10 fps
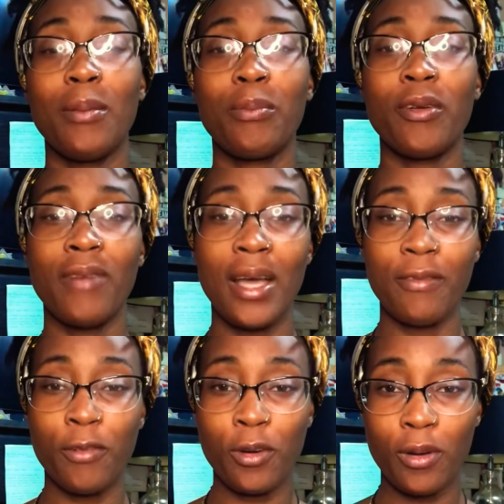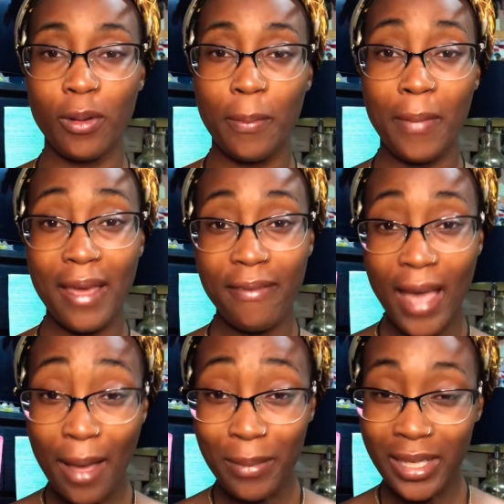provide for my
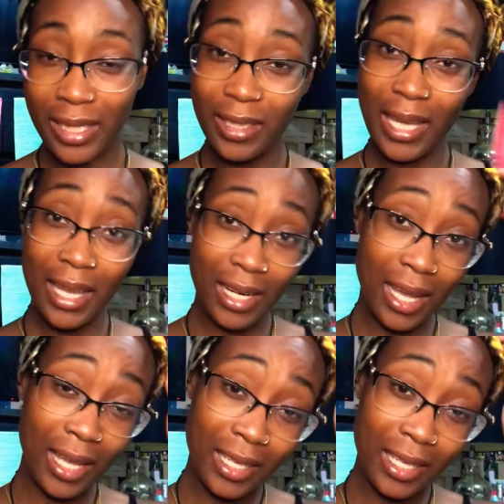family and I.